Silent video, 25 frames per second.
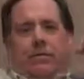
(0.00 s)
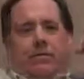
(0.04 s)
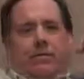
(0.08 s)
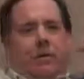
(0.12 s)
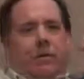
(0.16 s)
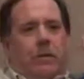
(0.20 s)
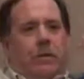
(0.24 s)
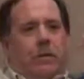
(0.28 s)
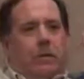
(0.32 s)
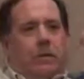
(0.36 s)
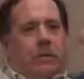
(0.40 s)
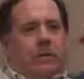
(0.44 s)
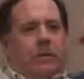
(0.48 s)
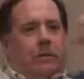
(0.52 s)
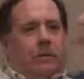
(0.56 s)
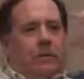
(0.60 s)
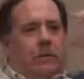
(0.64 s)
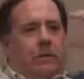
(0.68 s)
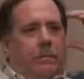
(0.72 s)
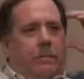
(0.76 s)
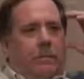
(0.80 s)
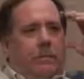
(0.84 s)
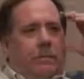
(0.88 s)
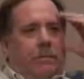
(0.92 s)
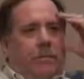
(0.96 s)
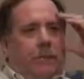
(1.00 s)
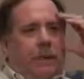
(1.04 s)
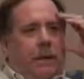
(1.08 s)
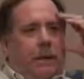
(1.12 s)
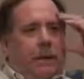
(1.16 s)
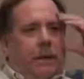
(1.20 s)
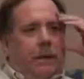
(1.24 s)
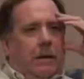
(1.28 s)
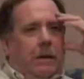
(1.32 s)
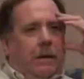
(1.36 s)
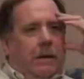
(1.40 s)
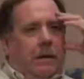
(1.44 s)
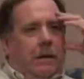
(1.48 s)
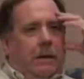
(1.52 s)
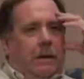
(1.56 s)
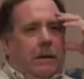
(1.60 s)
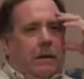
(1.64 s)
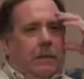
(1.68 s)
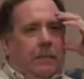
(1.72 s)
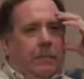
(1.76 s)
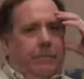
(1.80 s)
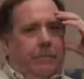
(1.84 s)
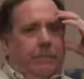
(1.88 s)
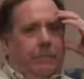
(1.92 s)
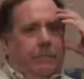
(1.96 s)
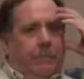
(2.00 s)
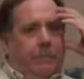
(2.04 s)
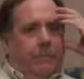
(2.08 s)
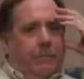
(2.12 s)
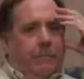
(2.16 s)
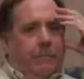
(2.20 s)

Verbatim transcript: few of them, mm-hmm. but um,